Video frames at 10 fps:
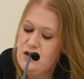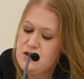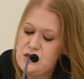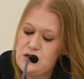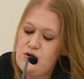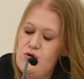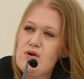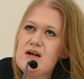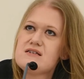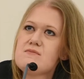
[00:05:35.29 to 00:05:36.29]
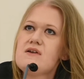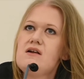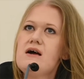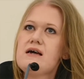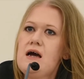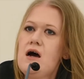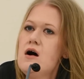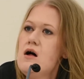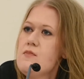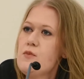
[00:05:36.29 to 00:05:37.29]
you can call it something like
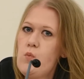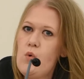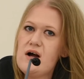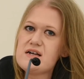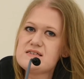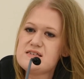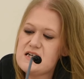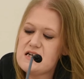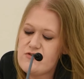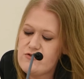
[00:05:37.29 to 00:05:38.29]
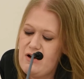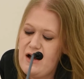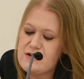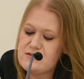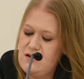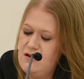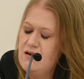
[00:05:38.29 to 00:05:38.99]
the white D threat.